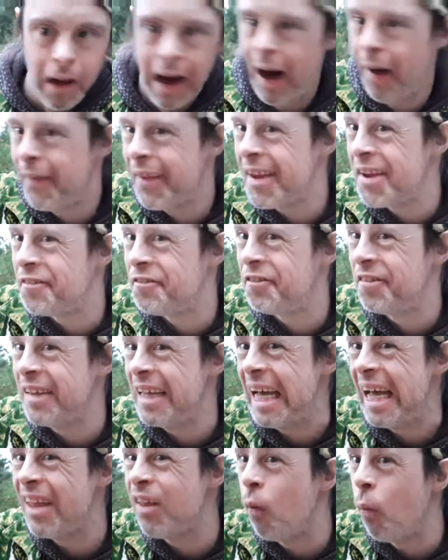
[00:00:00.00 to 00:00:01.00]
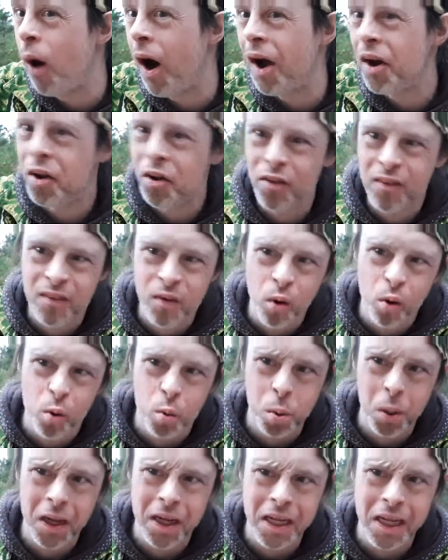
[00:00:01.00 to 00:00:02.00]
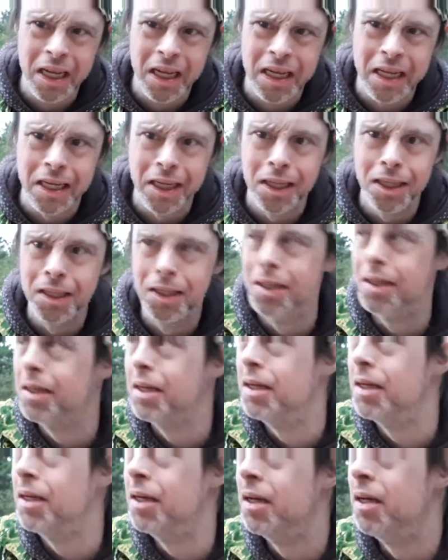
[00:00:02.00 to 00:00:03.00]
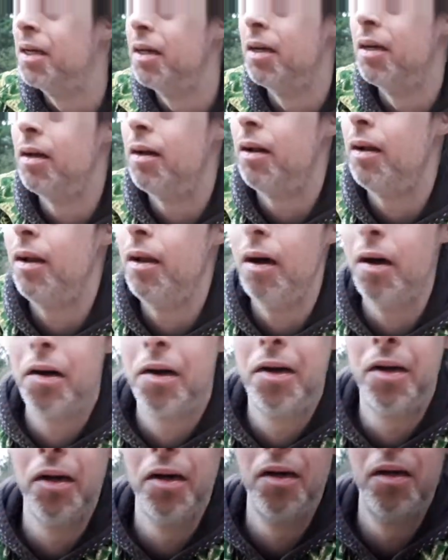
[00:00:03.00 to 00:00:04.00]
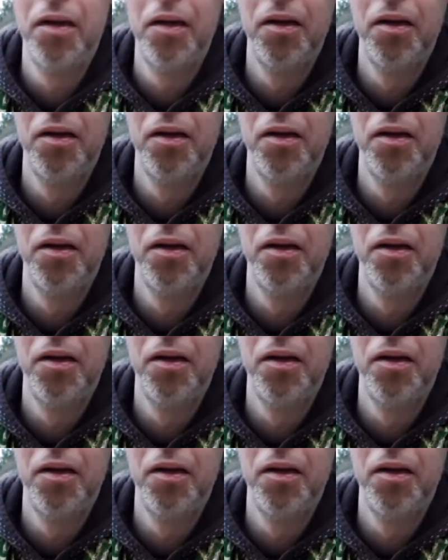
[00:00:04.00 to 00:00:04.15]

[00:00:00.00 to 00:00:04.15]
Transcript: How did it flee the water so quickly? Look.